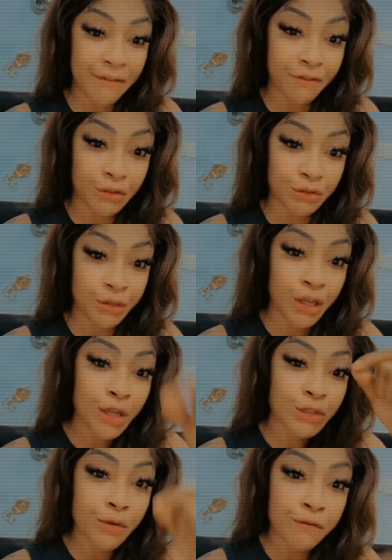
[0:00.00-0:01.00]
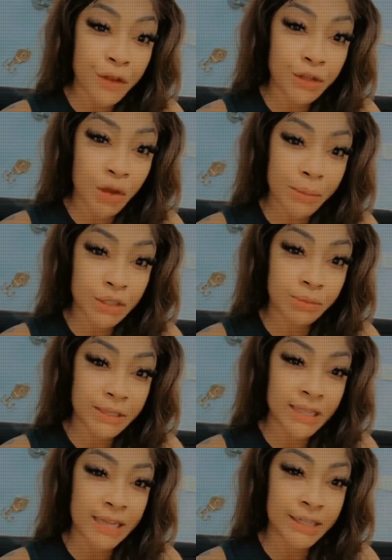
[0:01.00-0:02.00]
So she has always been on her lane and everything.